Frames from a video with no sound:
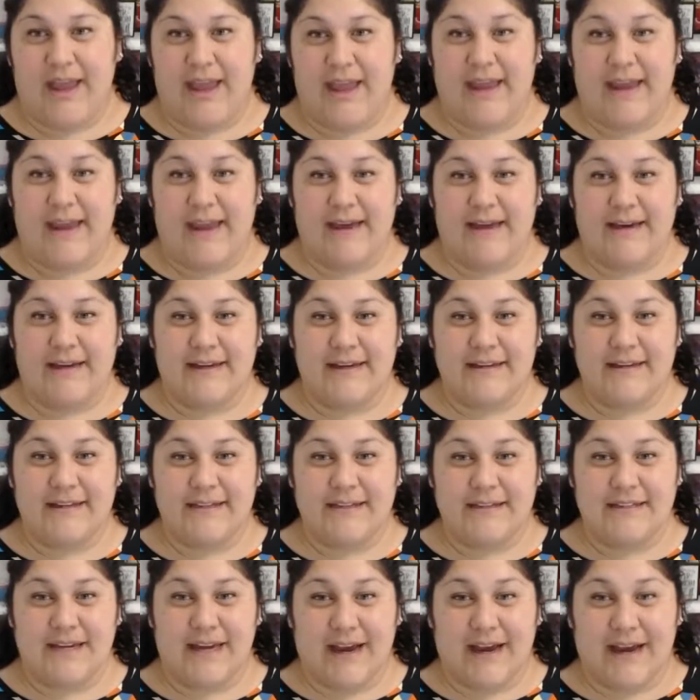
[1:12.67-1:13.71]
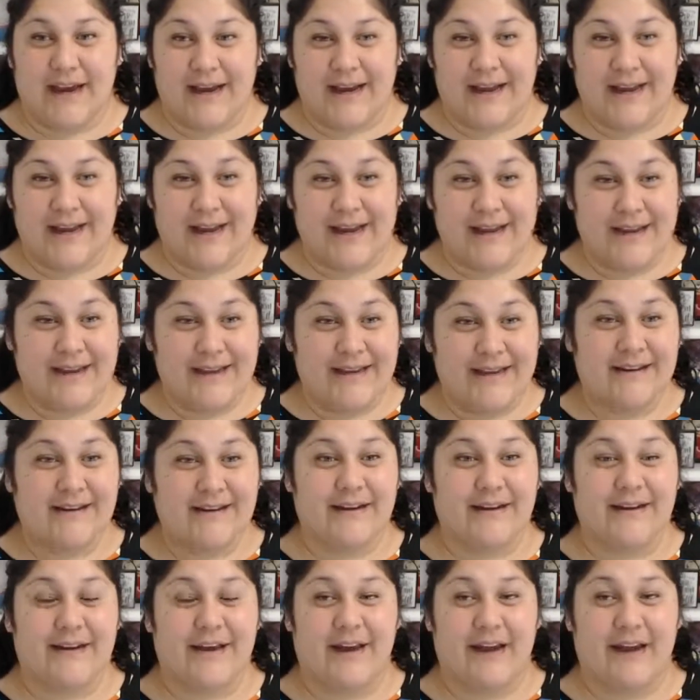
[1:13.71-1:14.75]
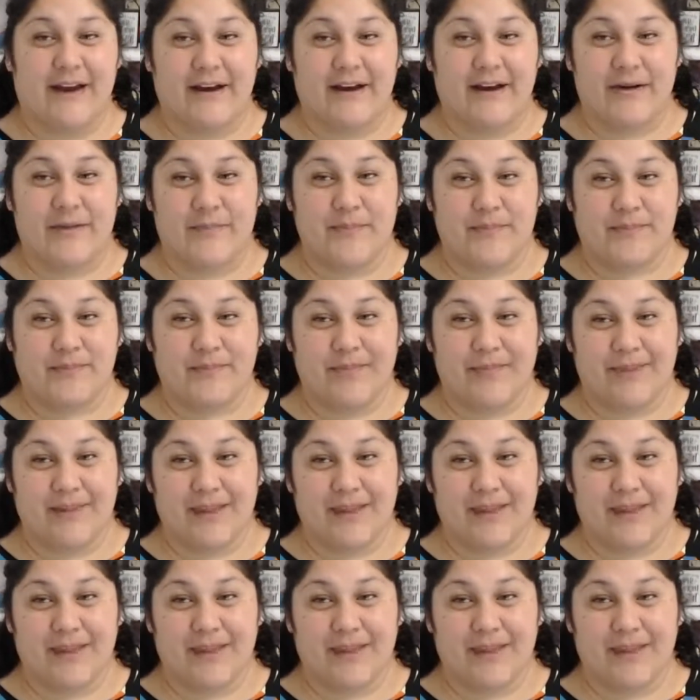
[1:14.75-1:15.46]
and I am